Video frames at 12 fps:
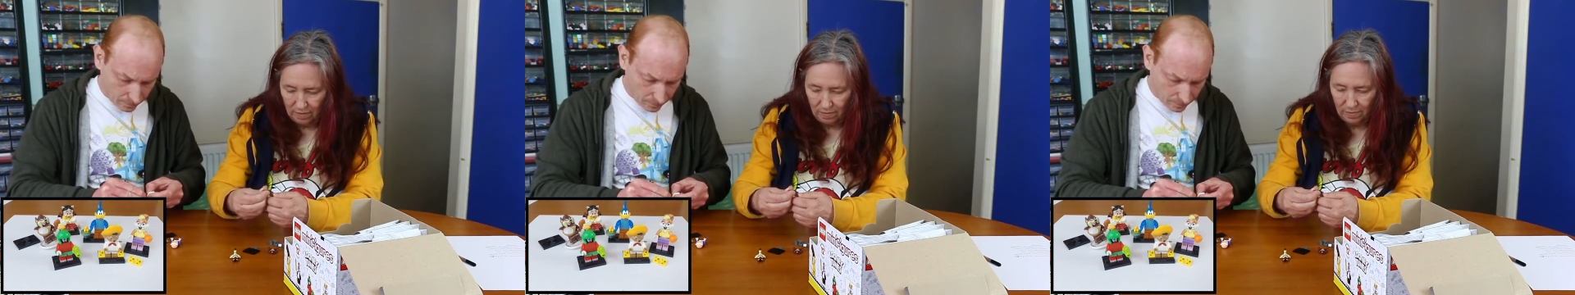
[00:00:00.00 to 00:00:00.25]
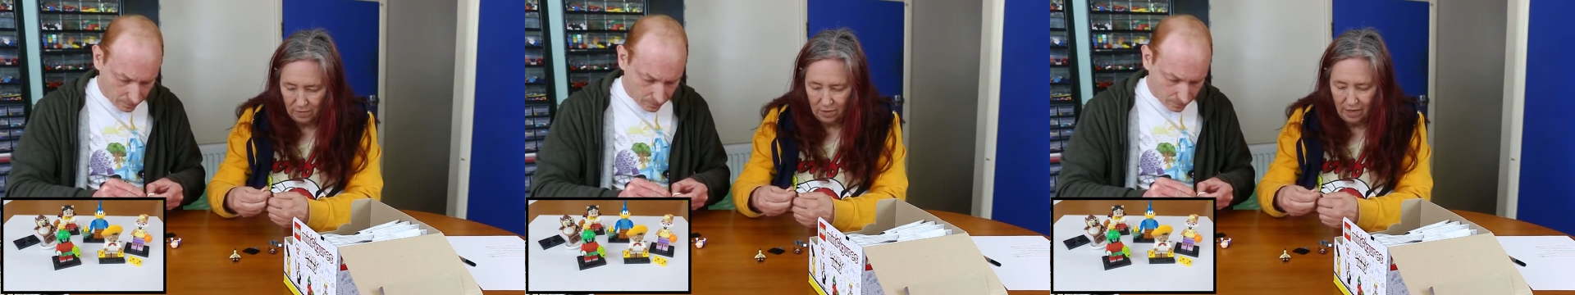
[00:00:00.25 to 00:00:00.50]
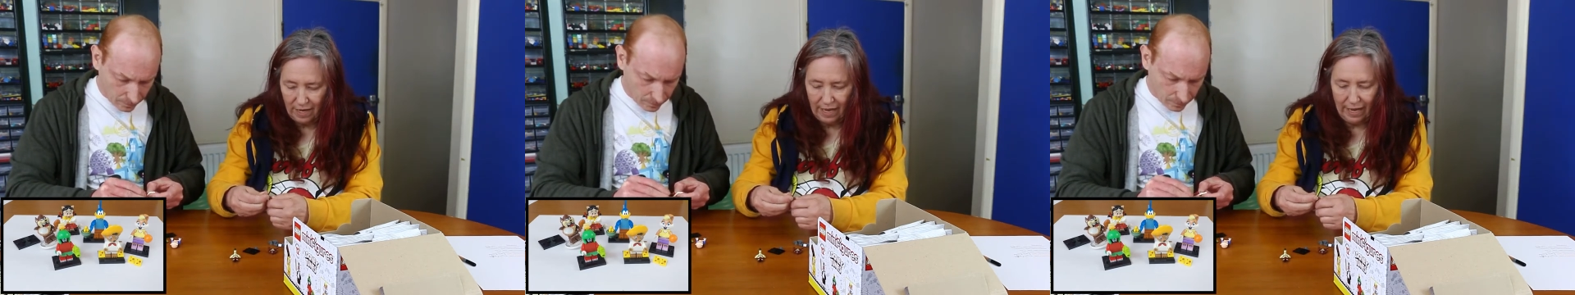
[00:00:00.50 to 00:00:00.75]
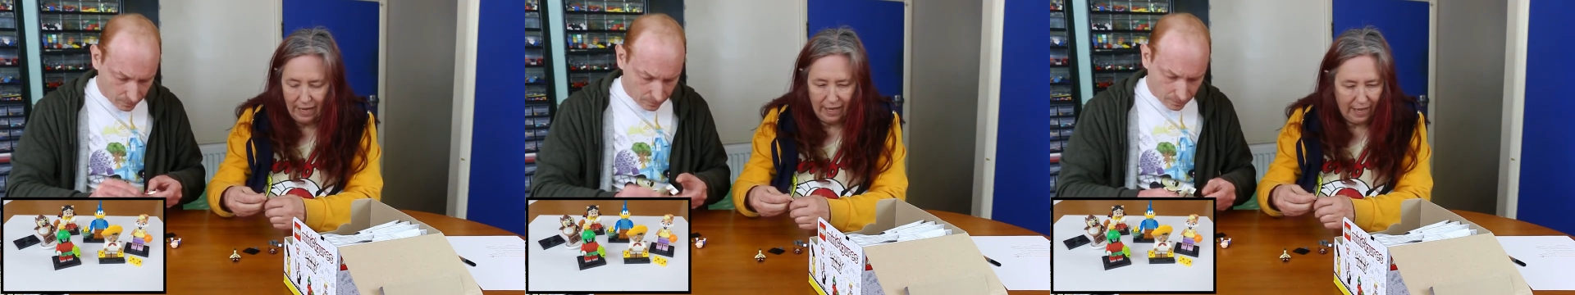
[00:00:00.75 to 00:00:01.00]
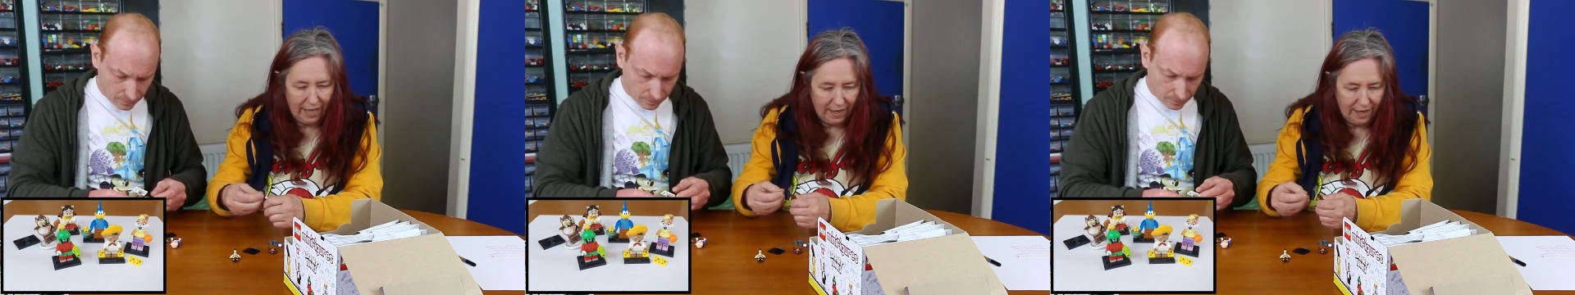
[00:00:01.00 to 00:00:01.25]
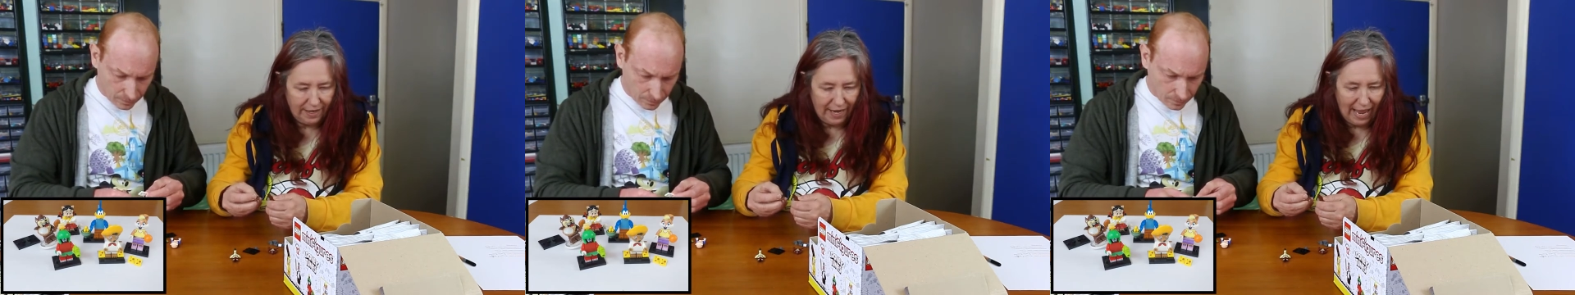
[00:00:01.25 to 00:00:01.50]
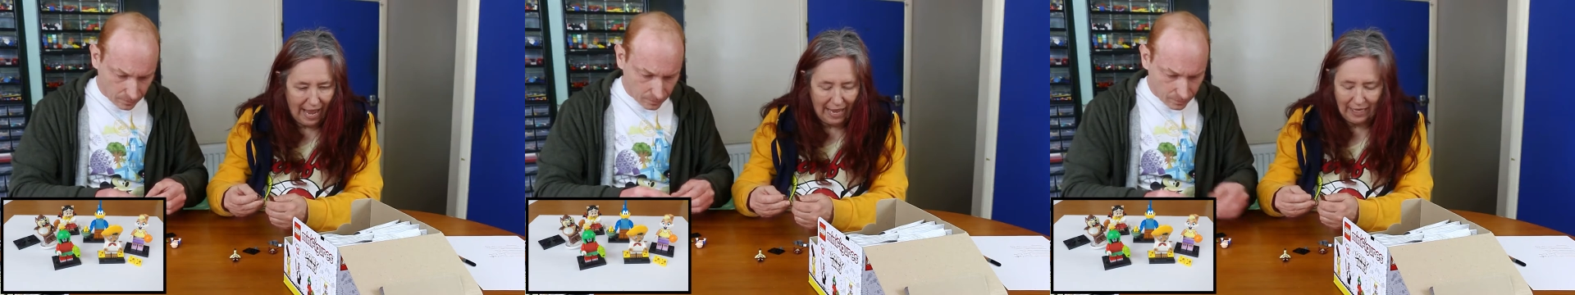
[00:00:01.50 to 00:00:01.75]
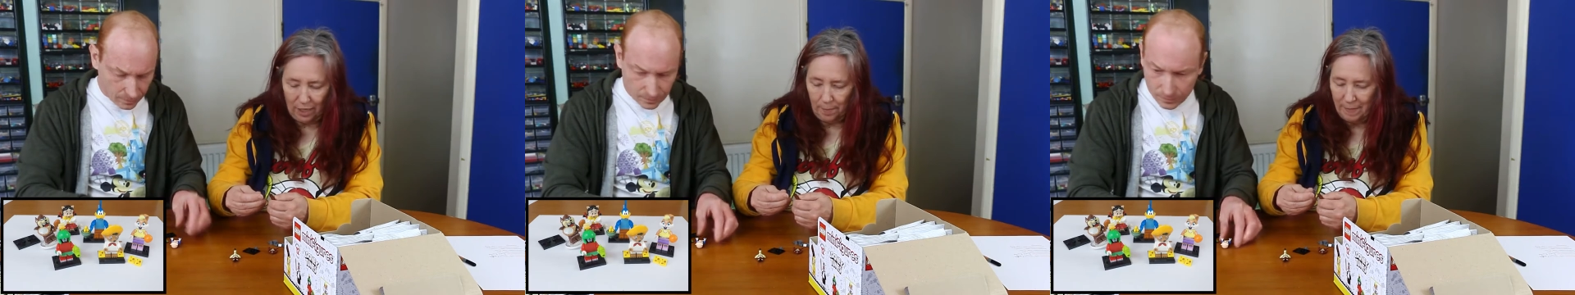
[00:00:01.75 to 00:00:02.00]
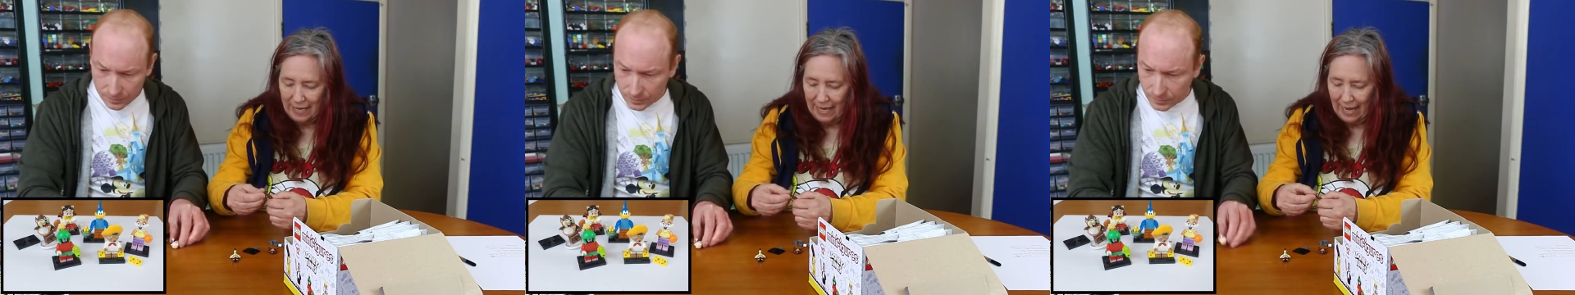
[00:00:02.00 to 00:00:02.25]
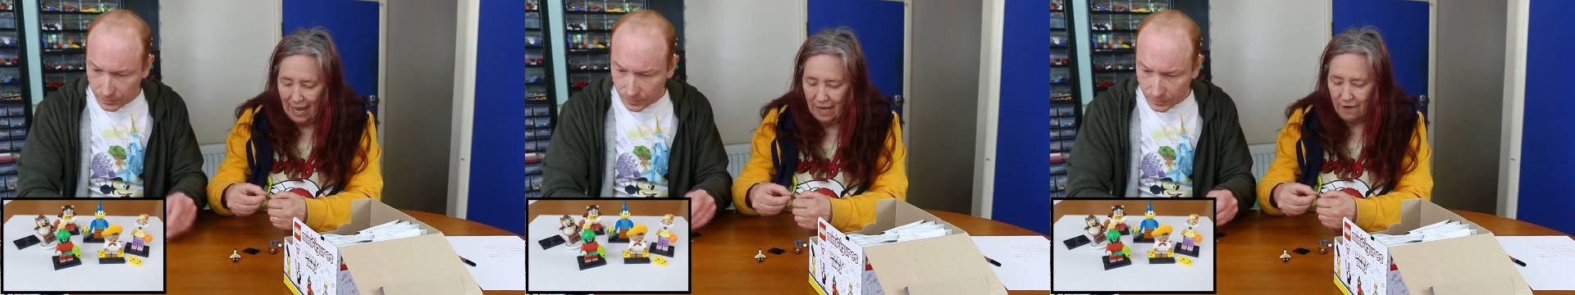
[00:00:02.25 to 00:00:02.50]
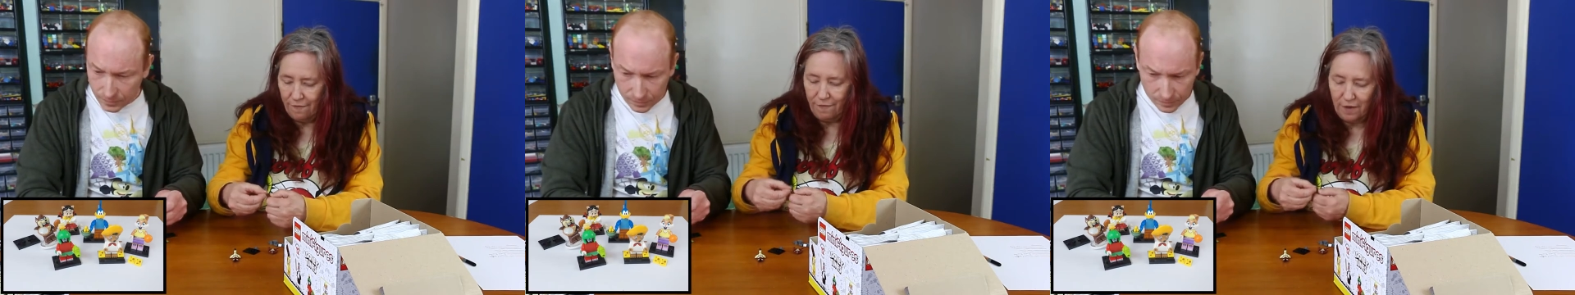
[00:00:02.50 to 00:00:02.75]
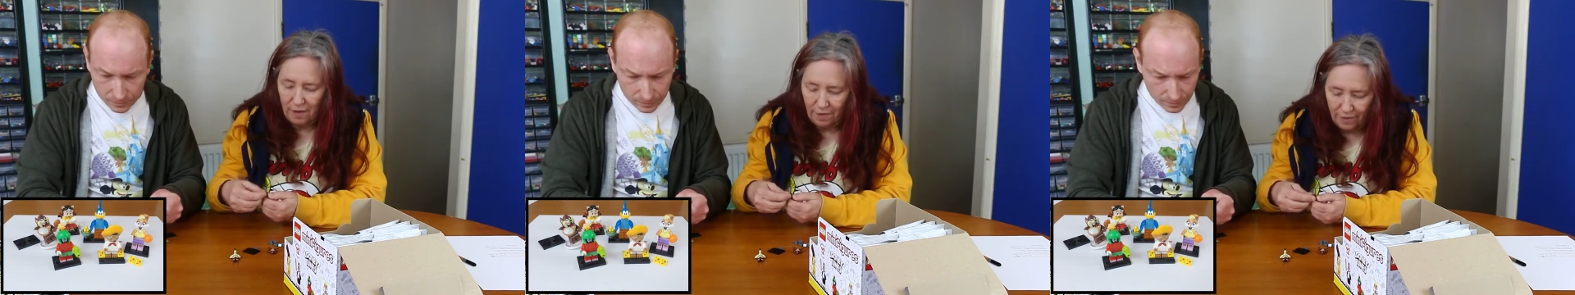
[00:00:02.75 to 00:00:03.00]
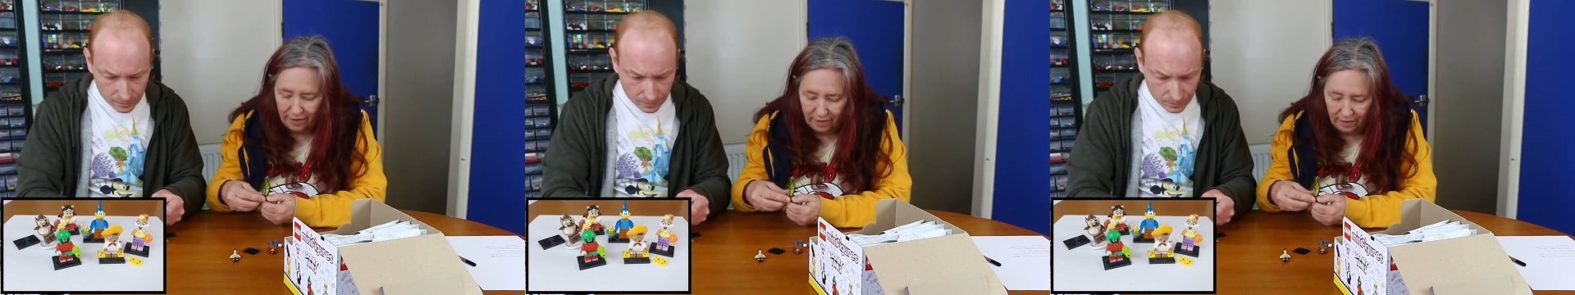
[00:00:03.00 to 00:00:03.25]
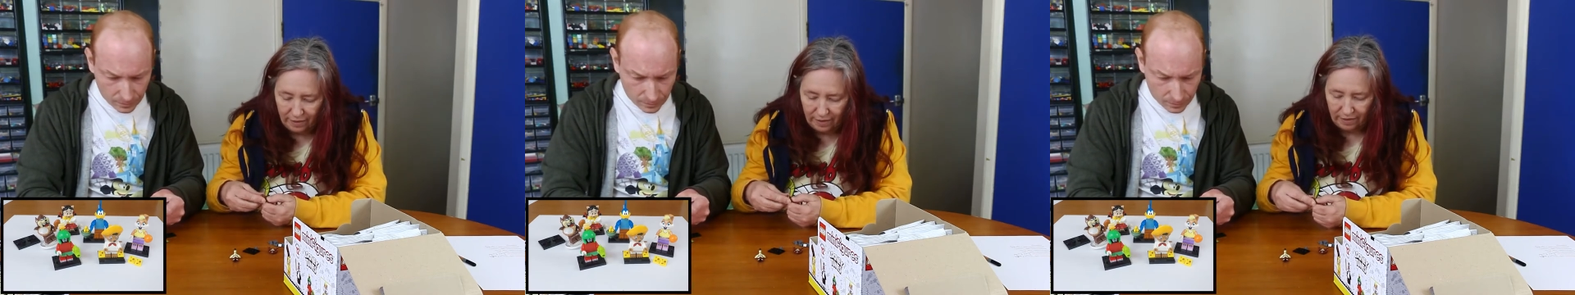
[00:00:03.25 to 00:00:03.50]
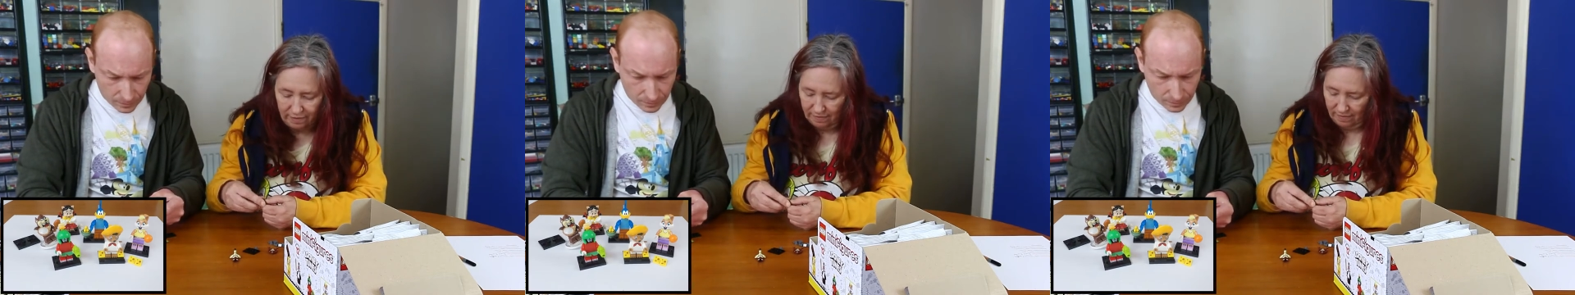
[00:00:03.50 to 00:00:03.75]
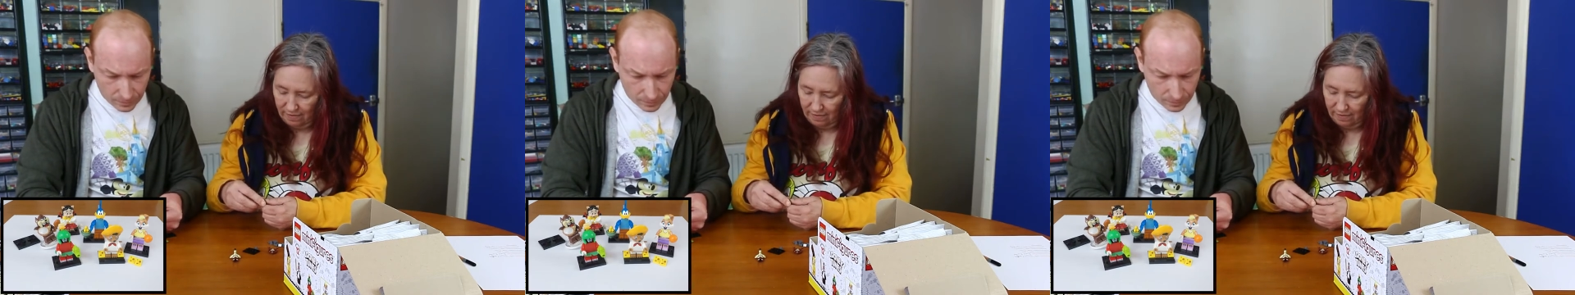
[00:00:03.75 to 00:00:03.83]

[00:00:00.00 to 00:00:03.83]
Speaker 1: Oh, he's got an acme anvil, I think, you know.